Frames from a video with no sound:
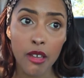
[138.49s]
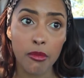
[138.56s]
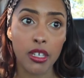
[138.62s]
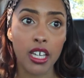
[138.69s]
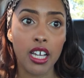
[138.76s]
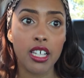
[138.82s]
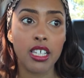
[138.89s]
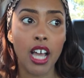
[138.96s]

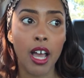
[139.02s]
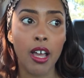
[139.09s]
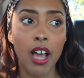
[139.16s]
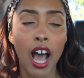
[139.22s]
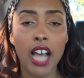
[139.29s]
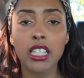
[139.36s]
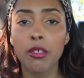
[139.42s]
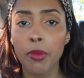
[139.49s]
Because
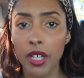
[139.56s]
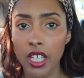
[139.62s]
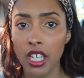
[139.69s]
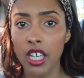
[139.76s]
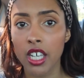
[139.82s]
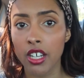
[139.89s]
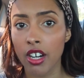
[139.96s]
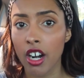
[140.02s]
as a picky
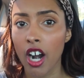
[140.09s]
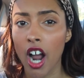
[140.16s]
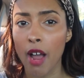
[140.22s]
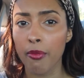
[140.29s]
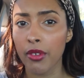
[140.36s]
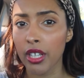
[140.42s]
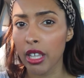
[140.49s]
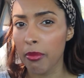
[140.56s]
eater,
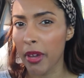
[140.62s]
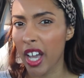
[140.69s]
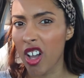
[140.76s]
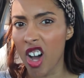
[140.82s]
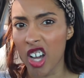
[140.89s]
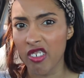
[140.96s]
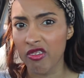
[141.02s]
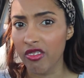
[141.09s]
I'm really big
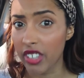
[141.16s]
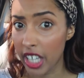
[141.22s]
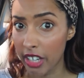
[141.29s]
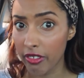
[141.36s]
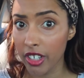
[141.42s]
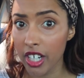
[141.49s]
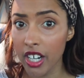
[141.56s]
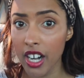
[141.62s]
on
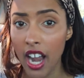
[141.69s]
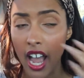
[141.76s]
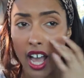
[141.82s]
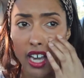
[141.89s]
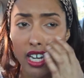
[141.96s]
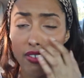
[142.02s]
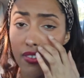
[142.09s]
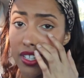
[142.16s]
flavor,
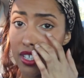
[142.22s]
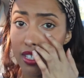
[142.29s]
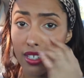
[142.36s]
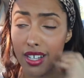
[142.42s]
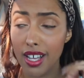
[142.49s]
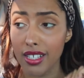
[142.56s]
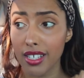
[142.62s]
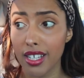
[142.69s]
and if it does
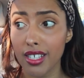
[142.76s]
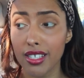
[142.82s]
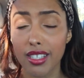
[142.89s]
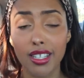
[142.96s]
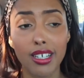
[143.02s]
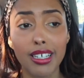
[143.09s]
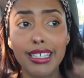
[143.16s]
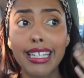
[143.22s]
not taste
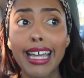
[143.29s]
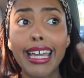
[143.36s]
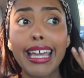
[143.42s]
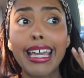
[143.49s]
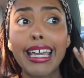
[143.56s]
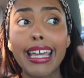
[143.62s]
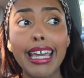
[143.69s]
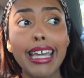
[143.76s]
good, like,
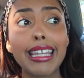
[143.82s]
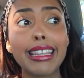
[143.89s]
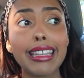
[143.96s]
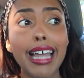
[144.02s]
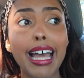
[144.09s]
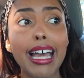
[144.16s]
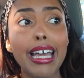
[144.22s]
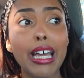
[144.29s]
get
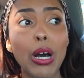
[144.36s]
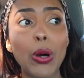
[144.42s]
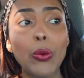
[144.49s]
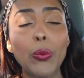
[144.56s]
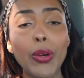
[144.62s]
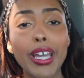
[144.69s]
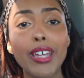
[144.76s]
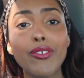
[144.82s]
that
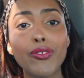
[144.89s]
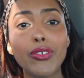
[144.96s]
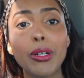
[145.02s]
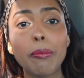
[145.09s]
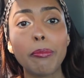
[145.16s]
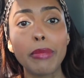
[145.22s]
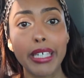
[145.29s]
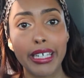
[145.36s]
away
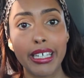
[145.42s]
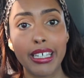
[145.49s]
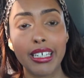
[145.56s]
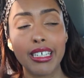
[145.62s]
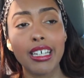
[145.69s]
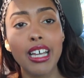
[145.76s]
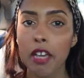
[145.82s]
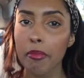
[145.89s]
from
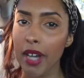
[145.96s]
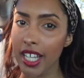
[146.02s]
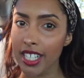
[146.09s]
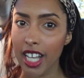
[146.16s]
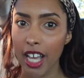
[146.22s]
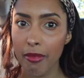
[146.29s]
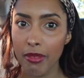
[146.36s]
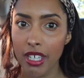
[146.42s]
me. In my
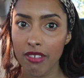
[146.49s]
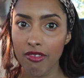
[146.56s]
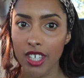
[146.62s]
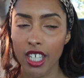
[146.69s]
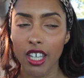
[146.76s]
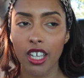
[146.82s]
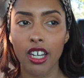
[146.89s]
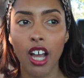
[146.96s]
time being
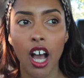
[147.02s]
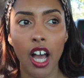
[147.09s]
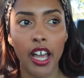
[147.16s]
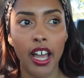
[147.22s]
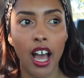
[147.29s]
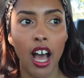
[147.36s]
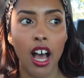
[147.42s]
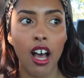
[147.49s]
vegan, I
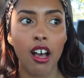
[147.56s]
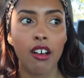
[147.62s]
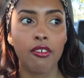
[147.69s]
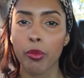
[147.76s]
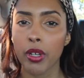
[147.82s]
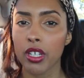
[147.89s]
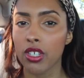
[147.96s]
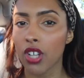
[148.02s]

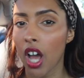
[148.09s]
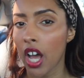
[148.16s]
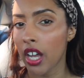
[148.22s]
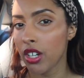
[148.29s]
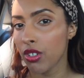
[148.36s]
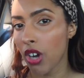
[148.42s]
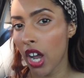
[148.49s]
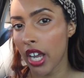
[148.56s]
have been
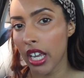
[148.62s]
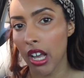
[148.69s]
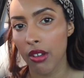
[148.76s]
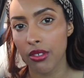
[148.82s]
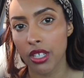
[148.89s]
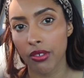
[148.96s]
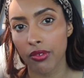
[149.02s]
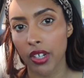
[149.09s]
trying
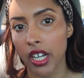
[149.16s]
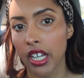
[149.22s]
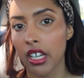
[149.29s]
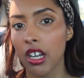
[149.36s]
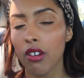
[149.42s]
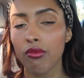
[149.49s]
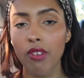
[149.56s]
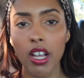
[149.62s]
out
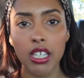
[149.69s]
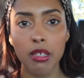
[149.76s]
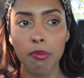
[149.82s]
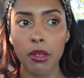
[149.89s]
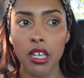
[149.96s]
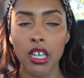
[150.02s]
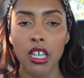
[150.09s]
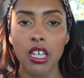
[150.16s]
different
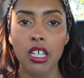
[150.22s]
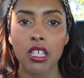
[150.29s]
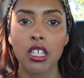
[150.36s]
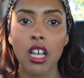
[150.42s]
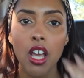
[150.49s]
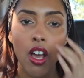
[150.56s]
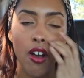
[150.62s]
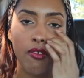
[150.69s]
recipes,
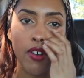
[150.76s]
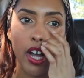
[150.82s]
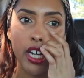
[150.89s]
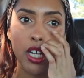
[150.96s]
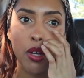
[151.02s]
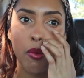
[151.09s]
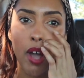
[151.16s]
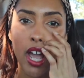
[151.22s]

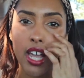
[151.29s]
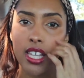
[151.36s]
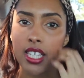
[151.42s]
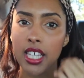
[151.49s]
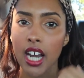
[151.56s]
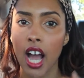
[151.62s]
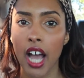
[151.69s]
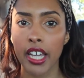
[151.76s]
finding ways
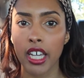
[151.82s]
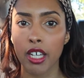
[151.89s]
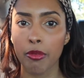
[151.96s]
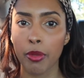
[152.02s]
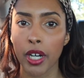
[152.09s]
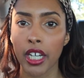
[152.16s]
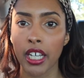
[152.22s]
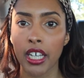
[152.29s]
that I could
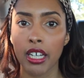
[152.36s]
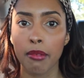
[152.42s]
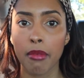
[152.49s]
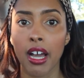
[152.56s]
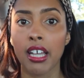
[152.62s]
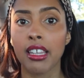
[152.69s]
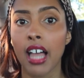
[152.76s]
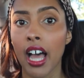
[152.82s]
bring in
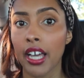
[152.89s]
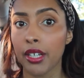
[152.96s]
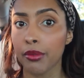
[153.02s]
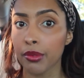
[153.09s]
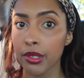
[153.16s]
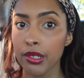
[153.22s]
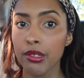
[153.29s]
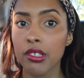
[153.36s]
my Latin
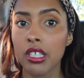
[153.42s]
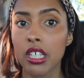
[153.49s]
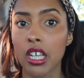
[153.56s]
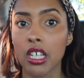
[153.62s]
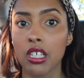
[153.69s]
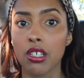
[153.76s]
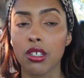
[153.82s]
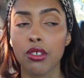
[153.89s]
roots
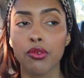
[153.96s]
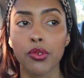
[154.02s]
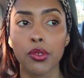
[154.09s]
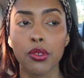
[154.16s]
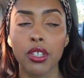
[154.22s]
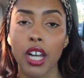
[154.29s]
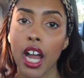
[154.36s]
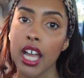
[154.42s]
into the
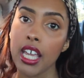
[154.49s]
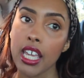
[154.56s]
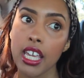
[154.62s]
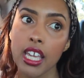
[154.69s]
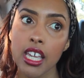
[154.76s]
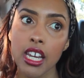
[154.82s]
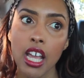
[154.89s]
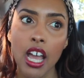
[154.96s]
food that I
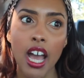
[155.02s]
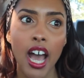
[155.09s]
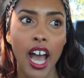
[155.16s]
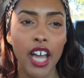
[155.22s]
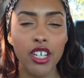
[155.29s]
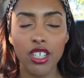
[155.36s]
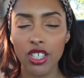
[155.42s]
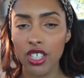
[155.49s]
eat,
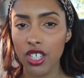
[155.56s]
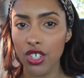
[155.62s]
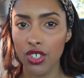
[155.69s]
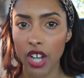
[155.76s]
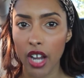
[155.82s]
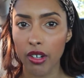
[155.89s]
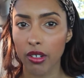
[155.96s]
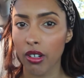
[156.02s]
and just in
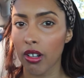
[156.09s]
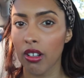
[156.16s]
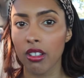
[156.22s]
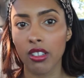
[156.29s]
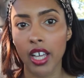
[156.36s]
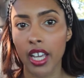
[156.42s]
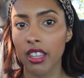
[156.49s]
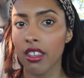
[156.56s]

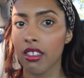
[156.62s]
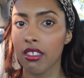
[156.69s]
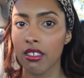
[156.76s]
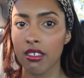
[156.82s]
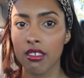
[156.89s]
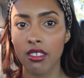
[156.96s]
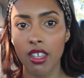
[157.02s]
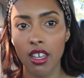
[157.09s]
general, like the
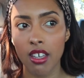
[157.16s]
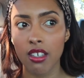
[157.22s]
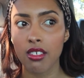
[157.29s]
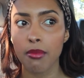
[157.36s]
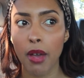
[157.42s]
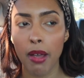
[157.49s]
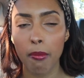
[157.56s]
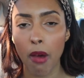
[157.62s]

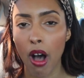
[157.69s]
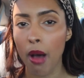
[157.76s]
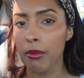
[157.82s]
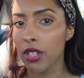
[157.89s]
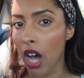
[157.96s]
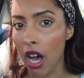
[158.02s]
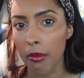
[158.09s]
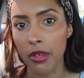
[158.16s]
things my mom
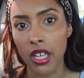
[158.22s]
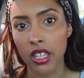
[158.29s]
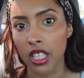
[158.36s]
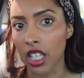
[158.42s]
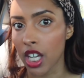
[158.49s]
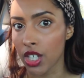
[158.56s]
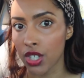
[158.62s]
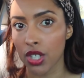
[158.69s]
taught me in the
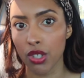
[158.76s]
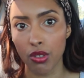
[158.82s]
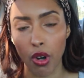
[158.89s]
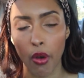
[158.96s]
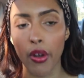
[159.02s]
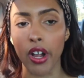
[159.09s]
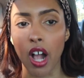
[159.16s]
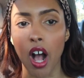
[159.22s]
kitchen
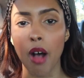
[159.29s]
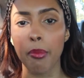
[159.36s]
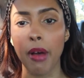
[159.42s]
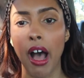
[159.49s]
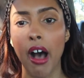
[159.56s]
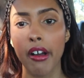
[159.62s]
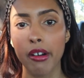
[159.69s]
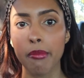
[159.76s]
growing up,
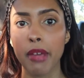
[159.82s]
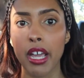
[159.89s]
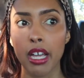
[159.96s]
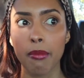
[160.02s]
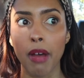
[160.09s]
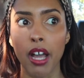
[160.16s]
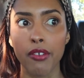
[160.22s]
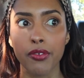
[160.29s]
how to
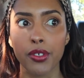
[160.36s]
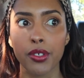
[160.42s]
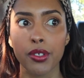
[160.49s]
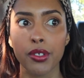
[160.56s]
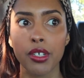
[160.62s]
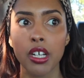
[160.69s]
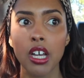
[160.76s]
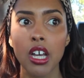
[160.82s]
make my
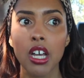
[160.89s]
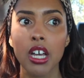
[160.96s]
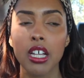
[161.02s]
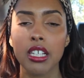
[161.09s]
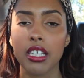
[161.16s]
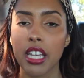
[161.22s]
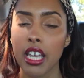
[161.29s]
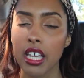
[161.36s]
food
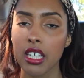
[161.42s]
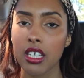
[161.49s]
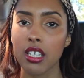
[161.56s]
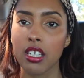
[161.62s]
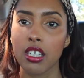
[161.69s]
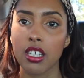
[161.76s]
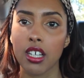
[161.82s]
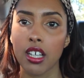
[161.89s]

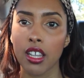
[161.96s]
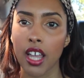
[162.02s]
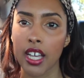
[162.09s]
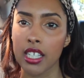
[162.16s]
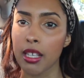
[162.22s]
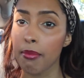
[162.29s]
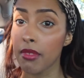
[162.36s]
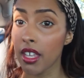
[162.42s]
taste
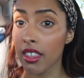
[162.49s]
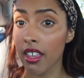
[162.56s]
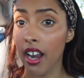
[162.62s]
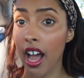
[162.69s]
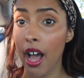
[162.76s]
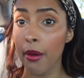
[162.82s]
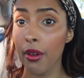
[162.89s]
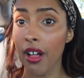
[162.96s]
like something
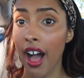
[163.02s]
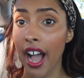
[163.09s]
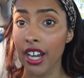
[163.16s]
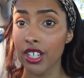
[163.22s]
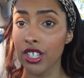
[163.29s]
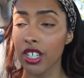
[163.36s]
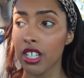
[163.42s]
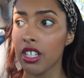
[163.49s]
that I will
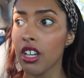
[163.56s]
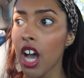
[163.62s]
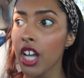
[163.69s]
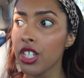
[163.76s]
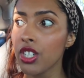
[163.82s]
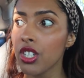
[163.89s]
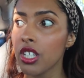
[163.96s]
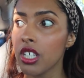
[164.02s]
actually
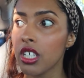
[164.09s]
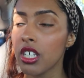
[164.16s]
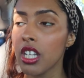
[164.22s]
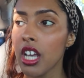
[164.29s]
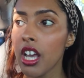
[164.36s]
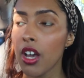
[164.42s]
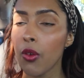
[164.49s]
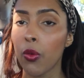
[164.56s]
not just
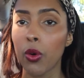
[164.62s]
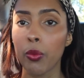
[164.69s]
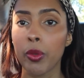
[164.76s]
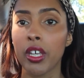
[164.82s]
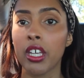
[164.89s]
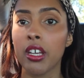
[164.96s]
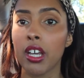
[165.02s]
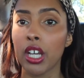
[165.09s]
will
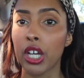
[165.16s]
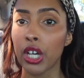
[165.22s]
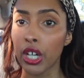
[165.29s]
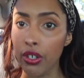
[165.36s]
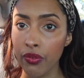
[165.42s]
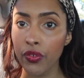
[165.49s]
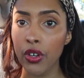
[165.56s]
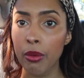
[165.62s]
be
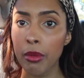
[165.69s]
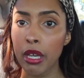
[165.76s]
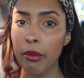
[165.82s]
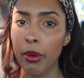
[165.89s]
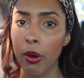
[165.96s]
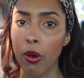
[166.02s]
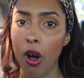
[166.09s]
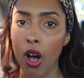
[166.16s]
good for me,
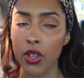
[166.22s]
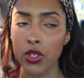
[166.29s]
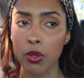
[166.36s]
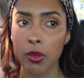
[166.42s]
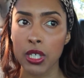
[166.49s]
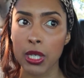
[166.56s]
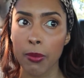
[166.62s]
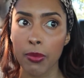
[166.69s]
but will also
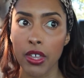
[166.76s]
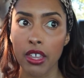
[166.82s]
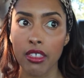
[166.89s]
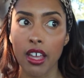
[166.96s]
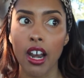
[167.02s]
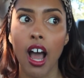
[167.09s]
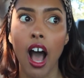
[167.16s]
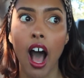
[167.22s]
be something
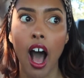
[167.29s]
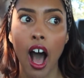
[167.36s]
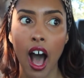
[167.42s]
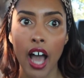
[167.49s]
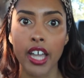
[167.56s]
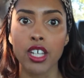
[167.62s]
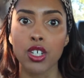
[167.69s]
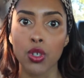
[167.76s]
that
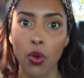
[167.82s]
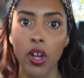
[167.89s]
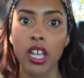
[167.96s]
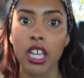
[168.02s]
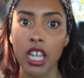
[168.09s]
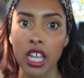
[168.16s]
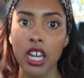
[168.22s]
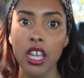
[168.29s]
I enjoy
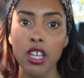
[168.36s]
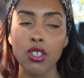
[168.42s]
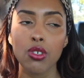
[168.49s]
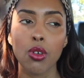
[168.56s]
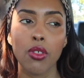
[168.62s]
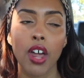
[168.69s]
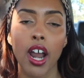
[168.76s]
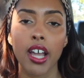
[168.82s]
eating
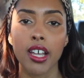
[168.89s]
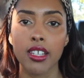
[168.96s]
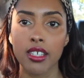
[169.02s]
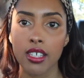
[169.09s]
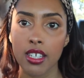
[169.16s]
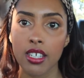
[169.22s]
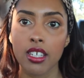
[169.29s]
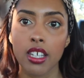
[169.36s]
so that I
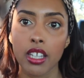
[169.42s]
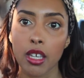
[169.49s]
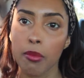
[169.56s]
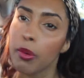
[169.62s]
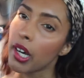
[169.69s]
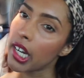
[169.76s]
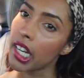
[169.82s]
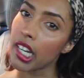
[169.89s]
consistently
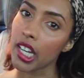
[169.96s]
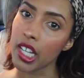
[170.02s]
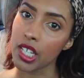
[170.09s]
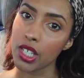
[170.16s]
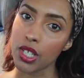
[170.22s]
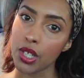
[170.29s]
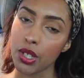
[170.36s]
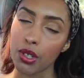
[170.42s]
put it
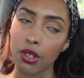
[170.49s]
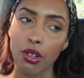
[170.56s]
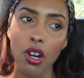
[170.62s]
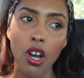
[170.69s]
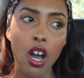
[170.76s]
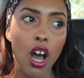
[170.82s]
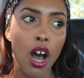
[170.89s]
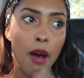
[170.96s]
into
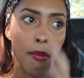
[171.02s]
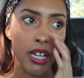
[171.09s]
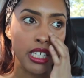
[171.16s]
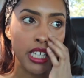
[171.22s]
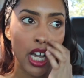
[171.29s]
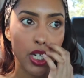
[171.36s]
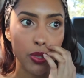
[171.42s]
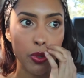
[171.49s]
my
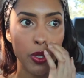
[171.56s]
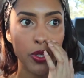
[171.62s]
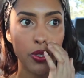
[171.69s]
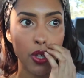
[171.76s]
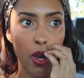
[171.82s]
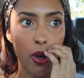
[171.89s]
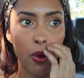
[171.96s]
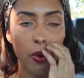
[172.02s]
schedule.
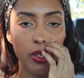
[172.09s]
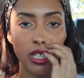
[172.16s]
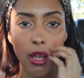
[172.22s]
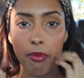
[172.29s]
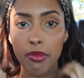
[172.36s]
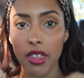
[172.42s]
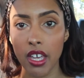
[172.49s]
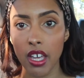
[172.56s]
So
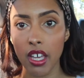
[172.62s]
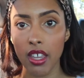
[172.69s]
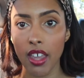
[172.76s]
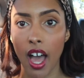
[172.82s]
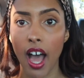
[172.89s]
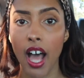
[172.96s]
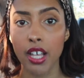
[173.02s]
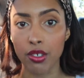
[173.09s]
something
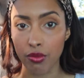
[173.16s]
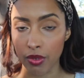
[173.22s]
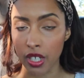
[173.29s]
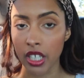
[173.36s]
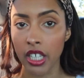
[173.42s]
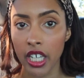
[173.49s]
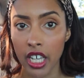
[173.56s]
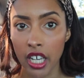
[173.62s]
that has
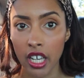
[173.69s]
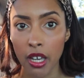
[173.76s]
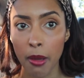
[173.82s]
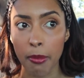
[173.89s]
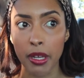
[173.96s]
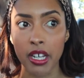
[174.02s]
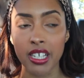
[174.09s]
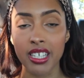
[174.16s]
really
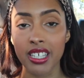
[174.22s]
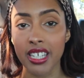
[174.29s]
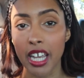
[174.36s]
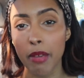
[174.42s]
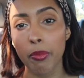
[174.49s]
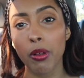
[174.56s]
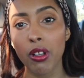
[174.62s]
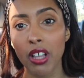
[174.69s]
been a
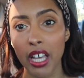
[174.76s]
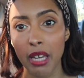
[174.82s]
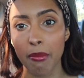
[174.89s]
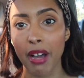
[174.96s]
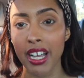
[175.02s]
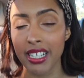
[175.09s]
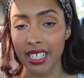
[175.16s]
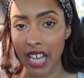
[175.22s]
staple in
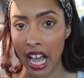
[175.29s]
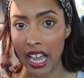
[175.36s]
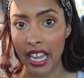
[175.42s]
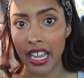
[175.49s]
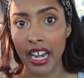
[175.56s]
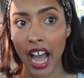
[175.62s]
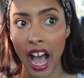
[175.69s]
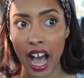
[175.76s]
my
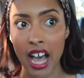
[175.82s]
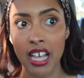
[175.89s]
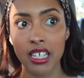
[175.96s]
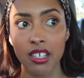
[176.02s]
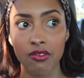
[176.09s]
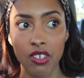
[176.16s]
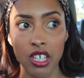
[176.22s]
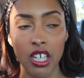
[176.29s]
diet as
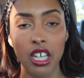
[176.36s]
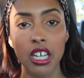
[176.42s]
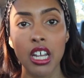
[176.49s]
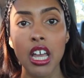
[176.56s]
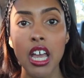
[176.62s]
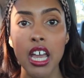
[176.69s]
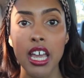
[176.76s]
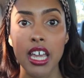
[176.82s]
a vegan
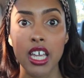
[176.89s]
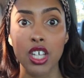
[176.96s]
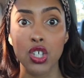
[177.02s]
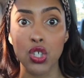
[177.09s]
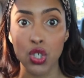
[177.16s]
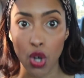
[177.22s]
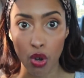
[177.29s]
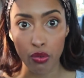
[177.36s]

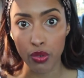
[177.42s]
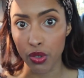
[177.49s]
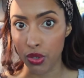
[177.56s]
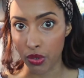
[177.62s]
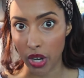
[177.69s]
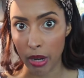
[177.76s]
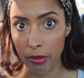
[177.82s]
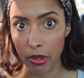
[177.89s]
is tofu
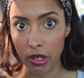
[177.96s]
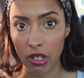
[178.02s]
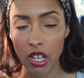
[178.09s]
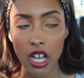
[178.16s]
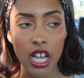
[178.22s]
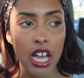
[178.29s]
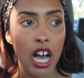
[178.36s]
scramble.